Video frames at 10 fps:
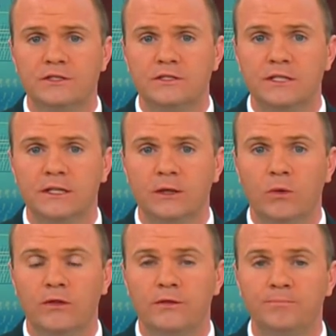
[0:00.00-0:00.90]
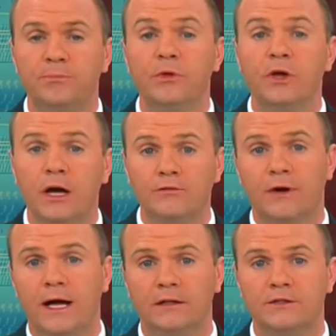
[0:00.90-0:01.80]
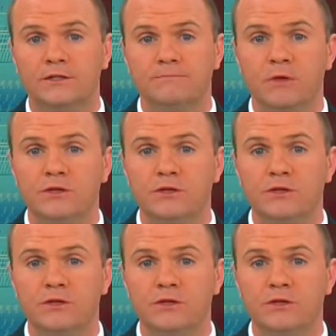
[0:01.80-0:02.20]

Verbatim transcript: is dealing with gun violence.